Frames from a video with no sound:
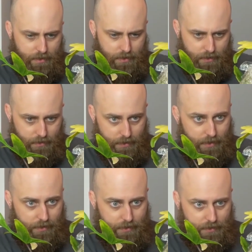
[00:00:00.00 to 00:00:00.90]
All right,
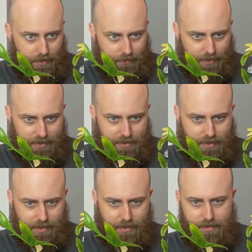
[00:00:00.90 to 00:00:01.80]
let's see if I can
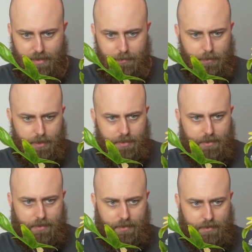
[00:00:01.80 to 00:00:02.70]
stand this upright.